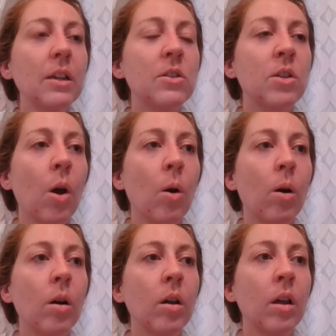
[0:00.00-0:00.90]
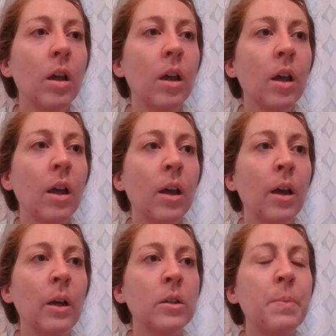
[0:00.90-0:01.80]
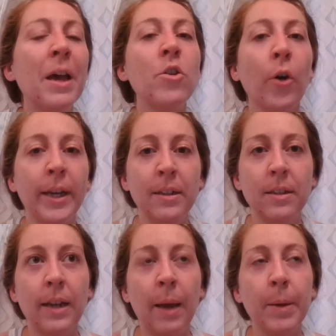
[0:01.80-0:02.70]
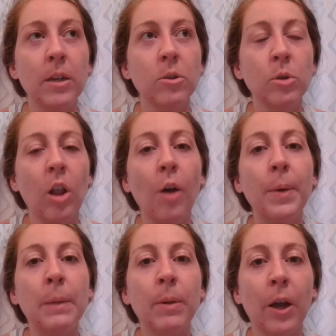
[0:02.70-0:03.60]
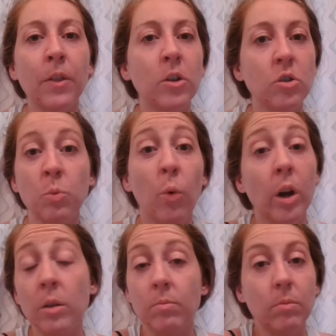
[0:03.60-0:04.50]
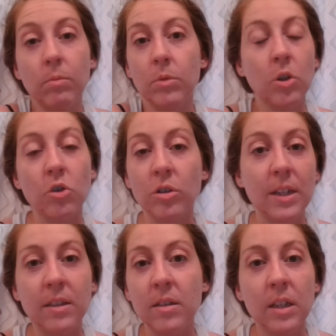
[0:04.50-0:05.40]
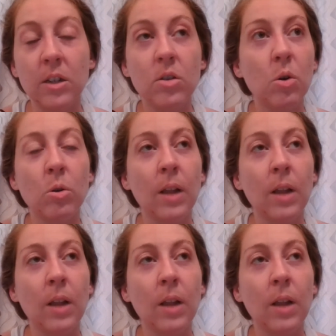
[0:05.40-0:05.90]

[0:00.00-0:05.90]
So it's a bit annoying today because there was a lot of people like that just weren't social distancing at all,